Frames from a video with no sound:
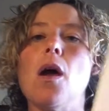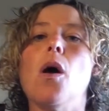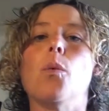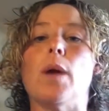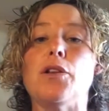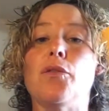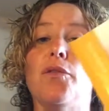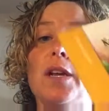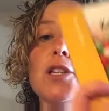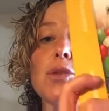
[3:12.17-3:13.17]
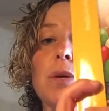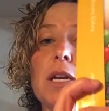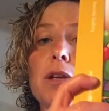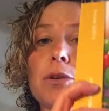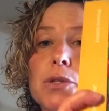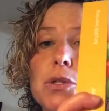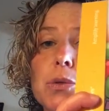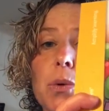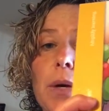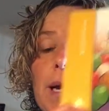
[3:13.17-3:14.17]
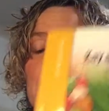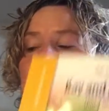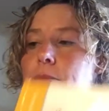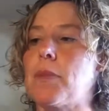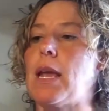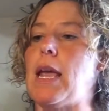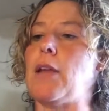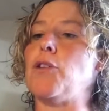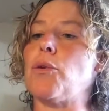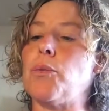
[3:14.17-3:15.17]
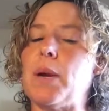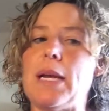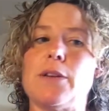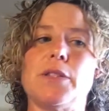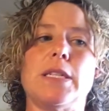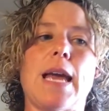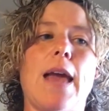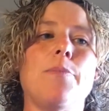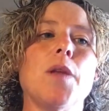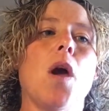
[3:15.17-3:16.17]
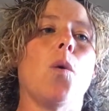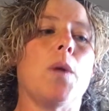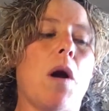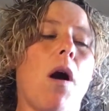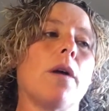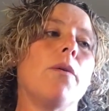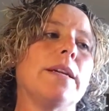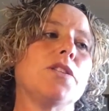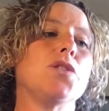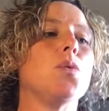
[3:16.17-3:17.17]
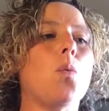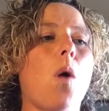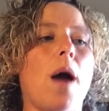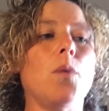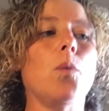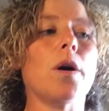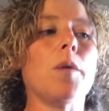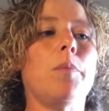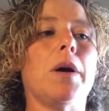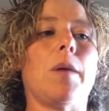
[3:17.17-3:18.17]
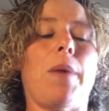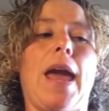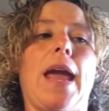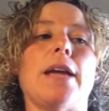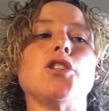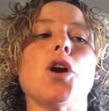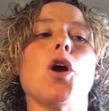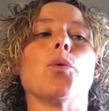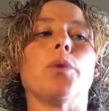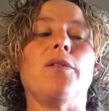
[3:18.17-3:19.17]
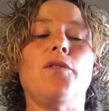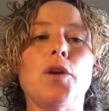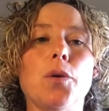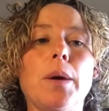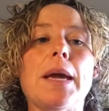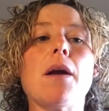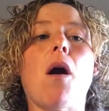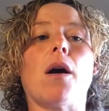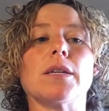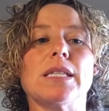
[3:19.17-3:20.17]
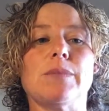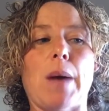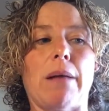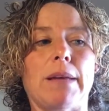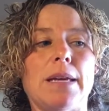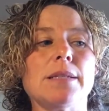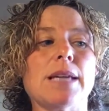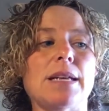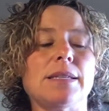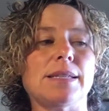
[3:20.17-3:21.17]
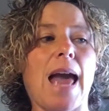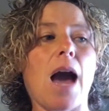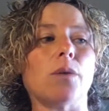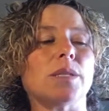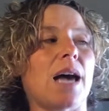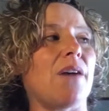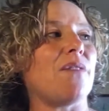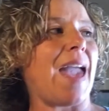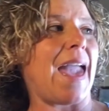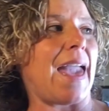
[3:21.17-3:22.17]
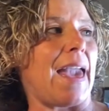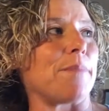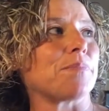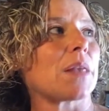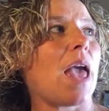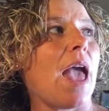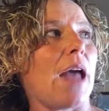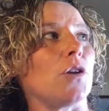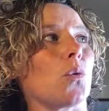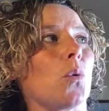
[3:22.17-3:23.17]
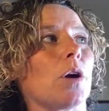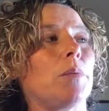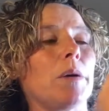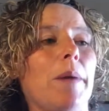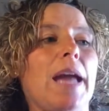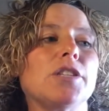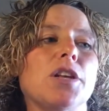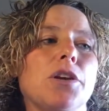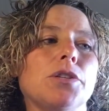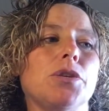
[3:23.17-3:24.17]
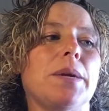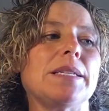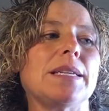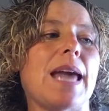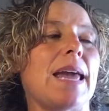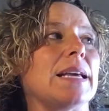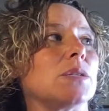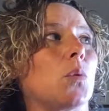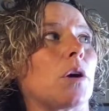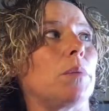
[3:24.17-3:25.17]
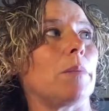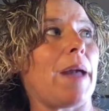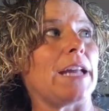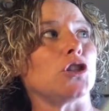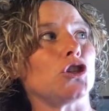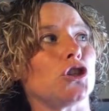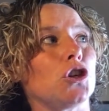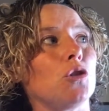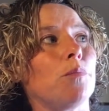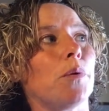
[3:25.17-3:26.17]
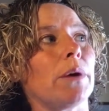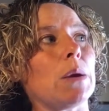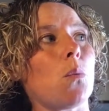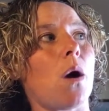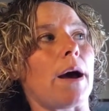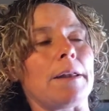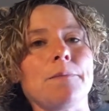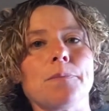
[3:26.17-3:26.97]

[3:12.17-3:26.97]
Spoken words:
When you finish reading your story in your reader today, we are going to do one workbook page reviewing our spellings and sounds of A. And your workbook page that you're doing today is workbook page 2.1.